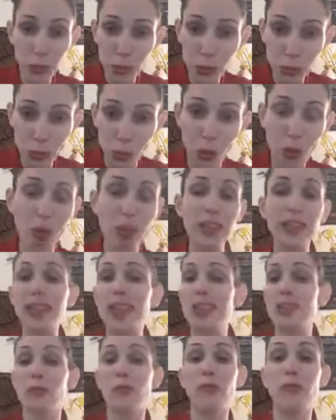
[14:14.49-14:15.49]
Butoh, and
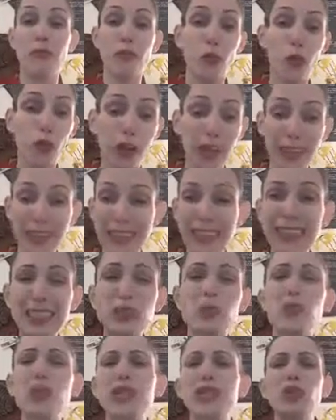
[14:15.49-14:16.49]
that's before, and
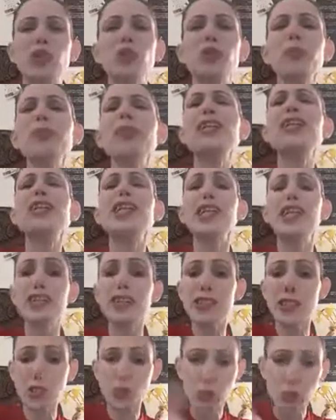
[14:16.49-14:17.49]
it took me
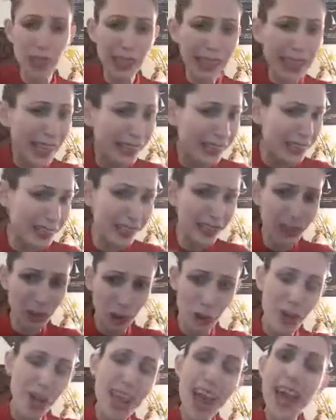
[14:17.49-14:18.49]
years to really
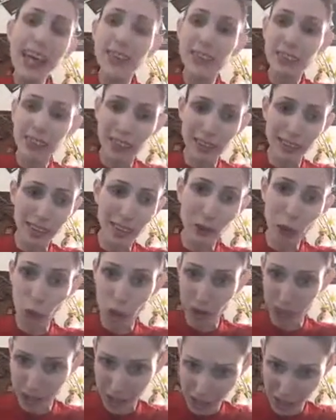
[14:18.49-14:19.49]
connect the
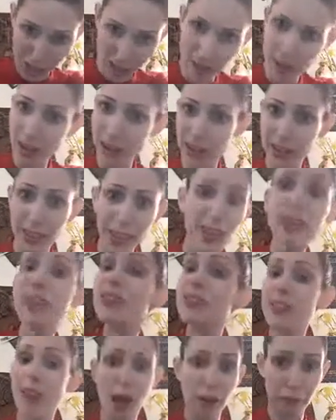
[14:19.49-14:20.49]
dots,
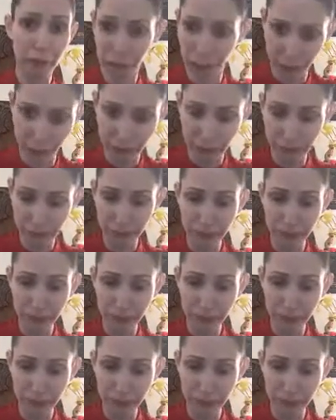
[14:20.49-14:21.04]
years after.